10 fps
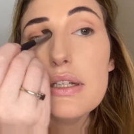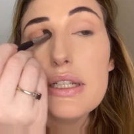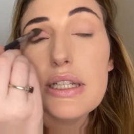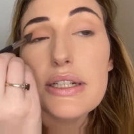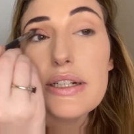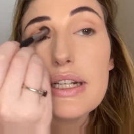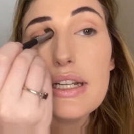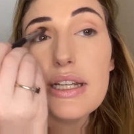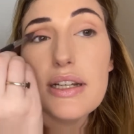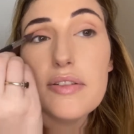Like, I
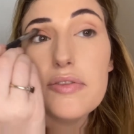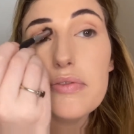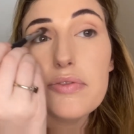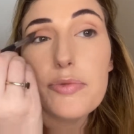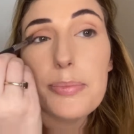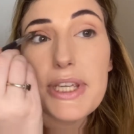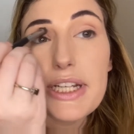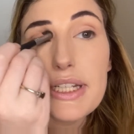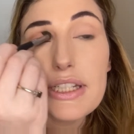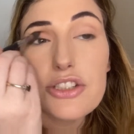love
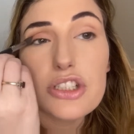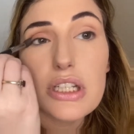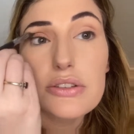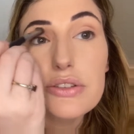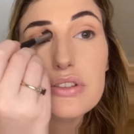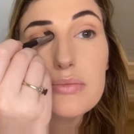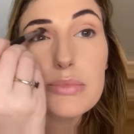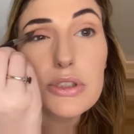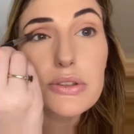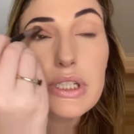pinky shadows on
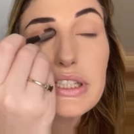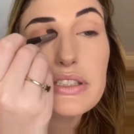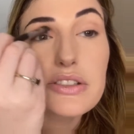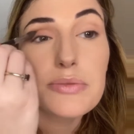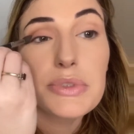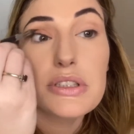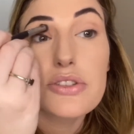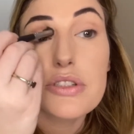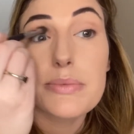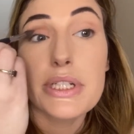blue eyes. To me, it
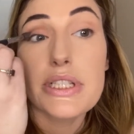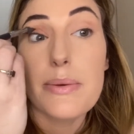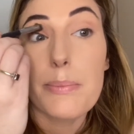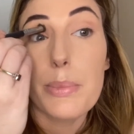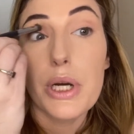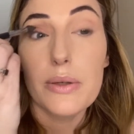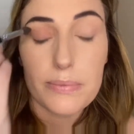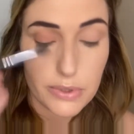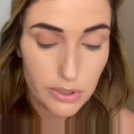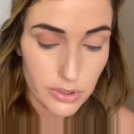just makes them pop
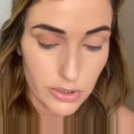so